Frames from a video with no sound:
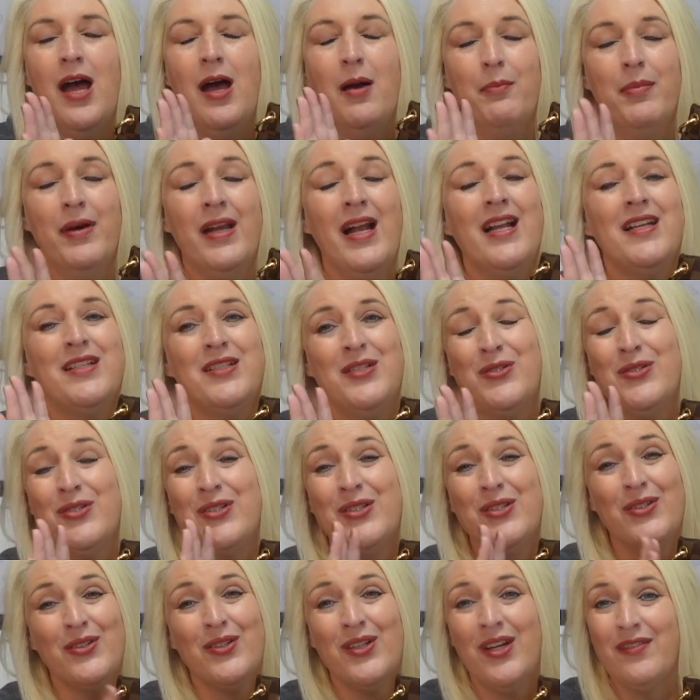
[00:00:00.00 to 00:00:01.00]
But I do
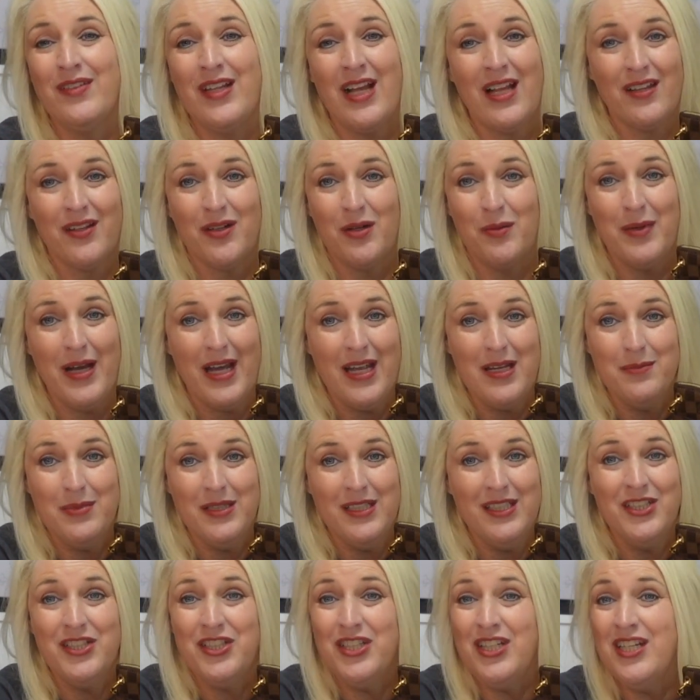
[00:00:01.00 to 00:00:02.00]
still love that little baby.
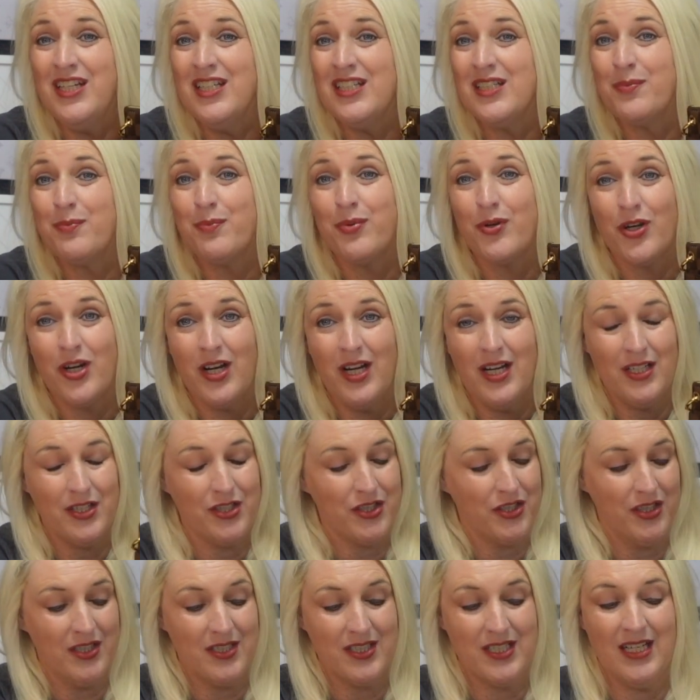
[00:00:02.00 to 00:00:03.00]
She is
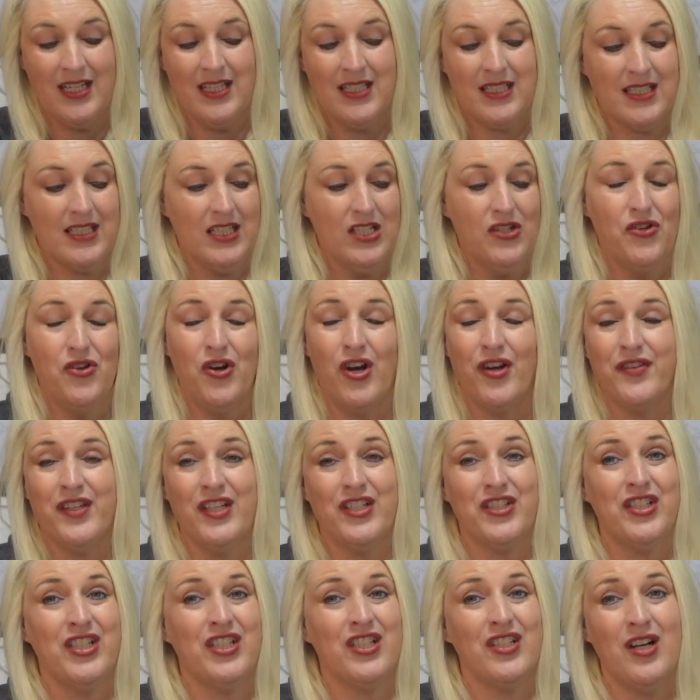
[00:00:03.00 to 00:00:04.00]
precious. It's not that
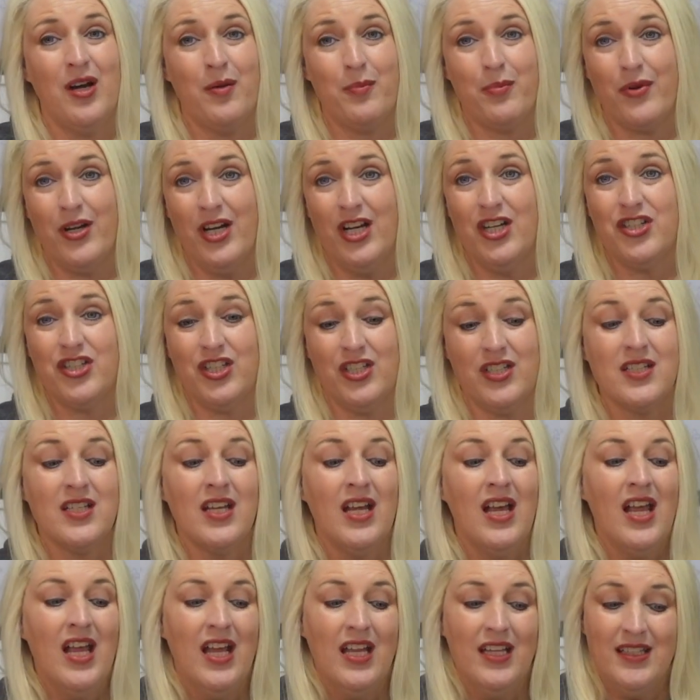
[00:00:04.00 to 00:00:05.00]
she's not precious.
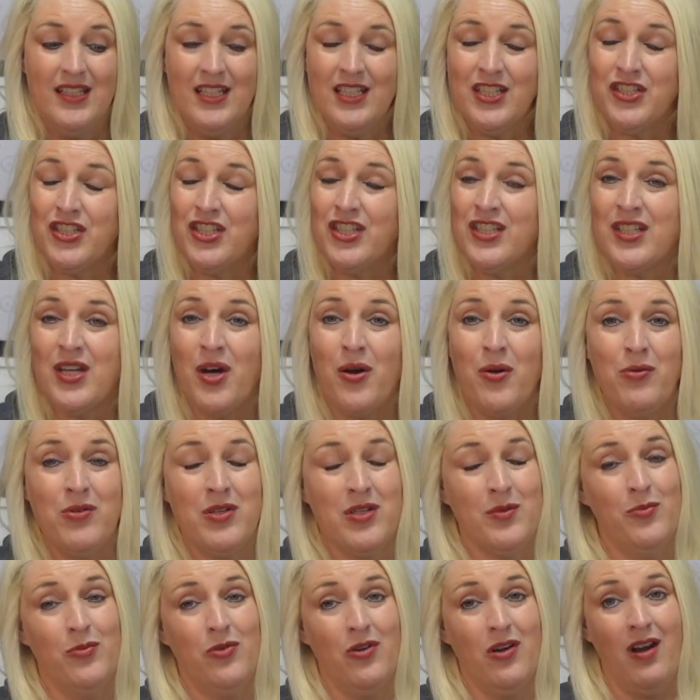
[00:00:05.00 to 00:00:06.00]
This just
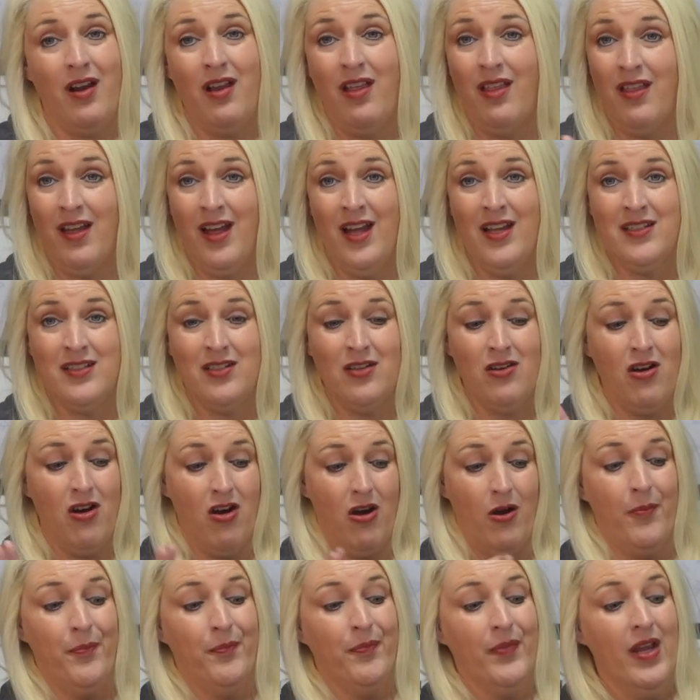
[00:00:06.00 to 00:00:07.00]
holds more. That's
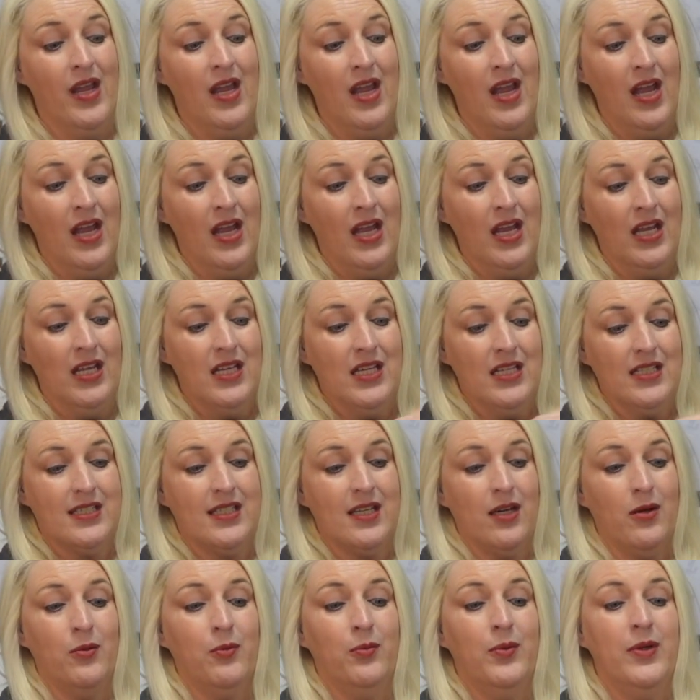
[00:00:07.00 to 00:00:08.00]
all.
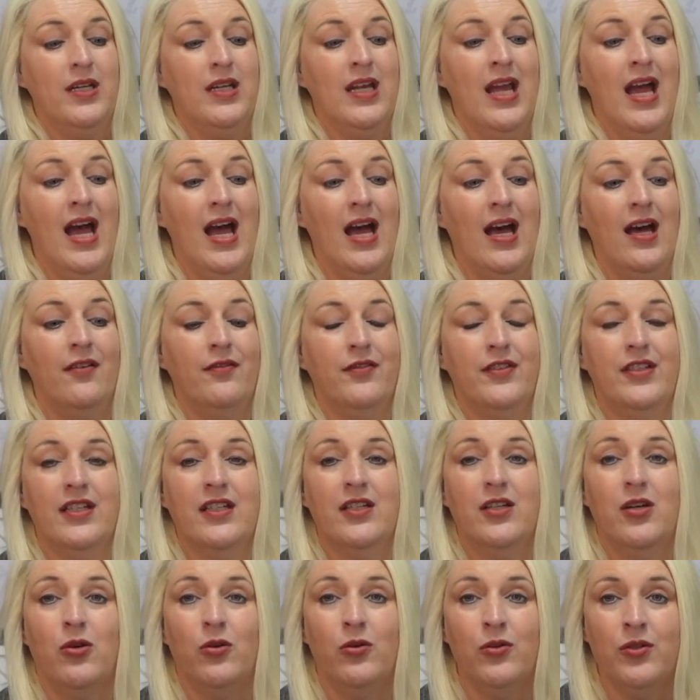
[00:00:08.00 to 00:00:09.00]
So we have the
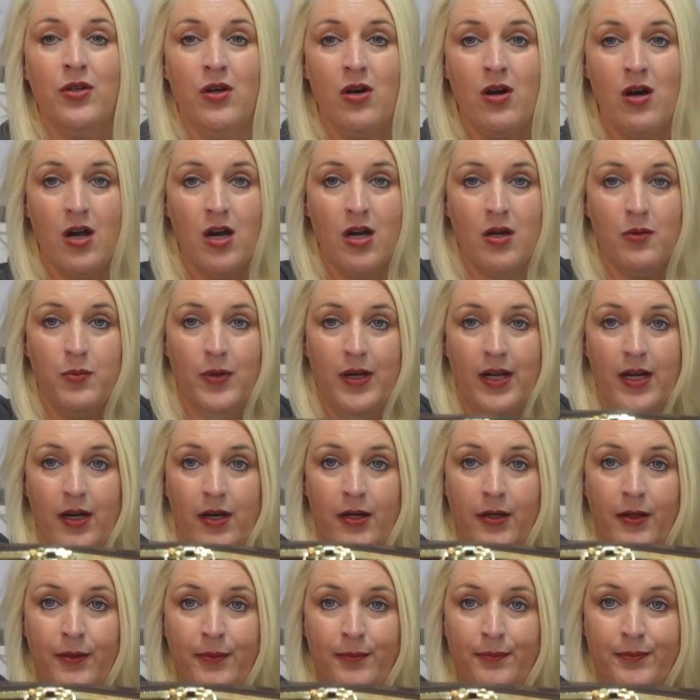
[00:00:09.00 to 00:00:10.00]
gold
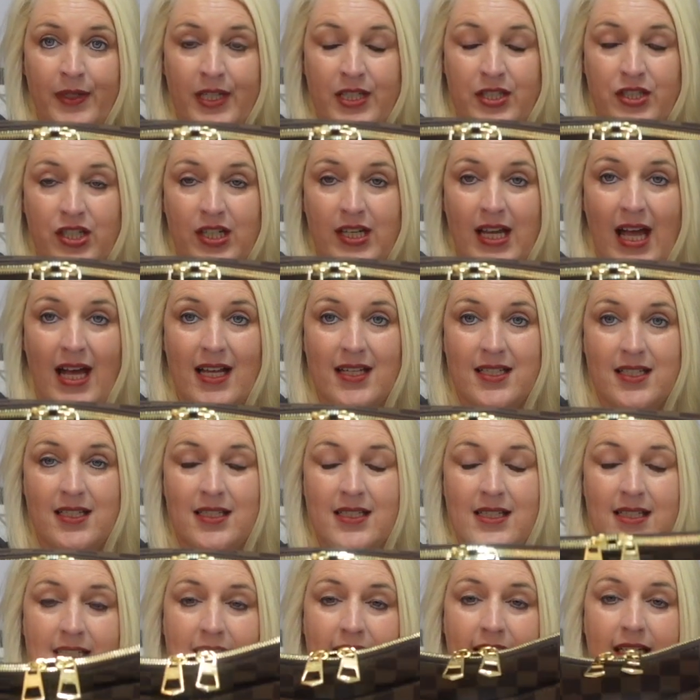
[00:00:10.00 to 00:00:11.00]
hardware. As you guys
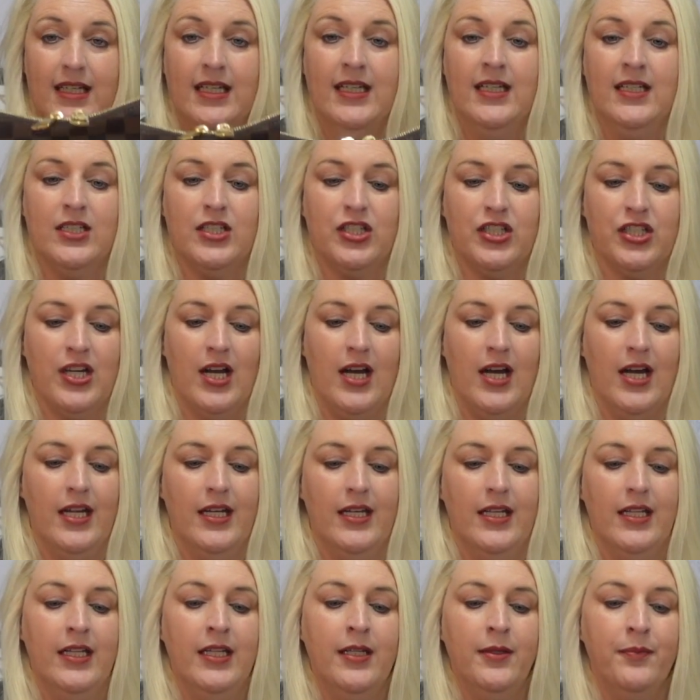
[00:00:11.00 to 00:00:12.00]
can see, it's
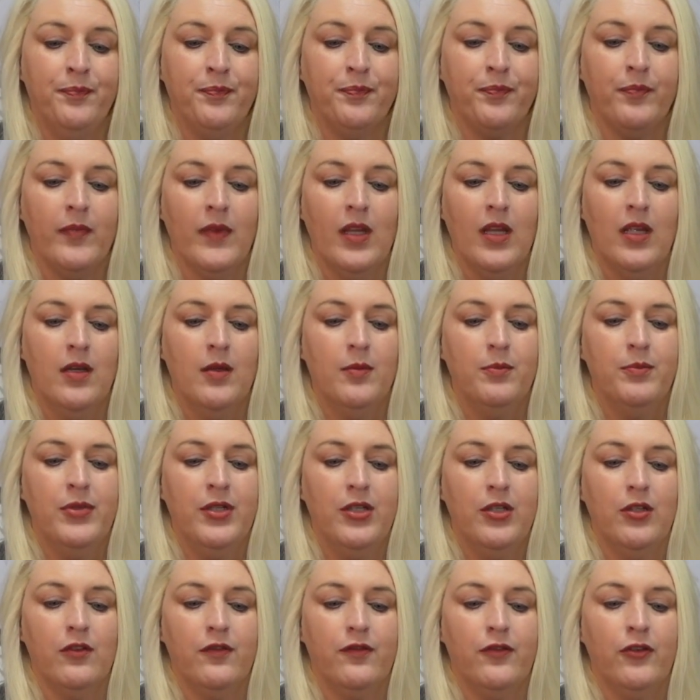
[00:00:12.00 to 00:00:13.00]
shiny.
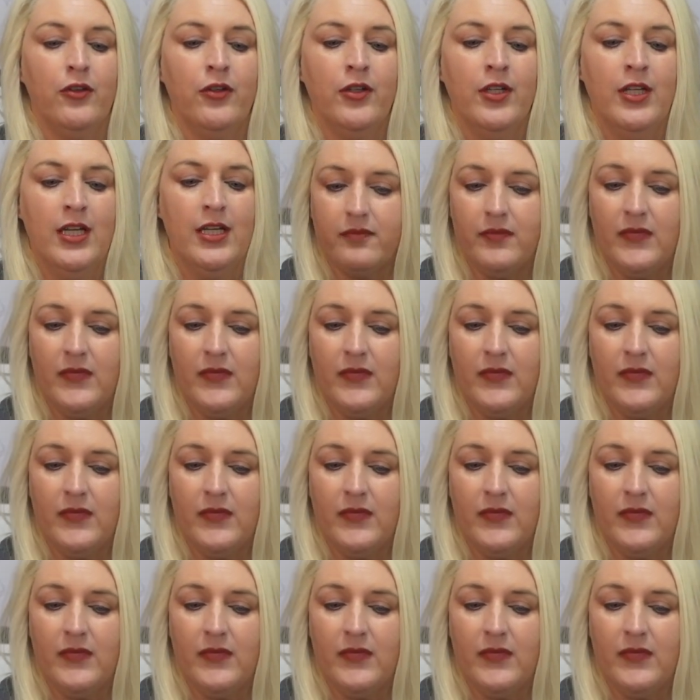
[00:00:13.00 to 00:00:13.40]
Beautiful.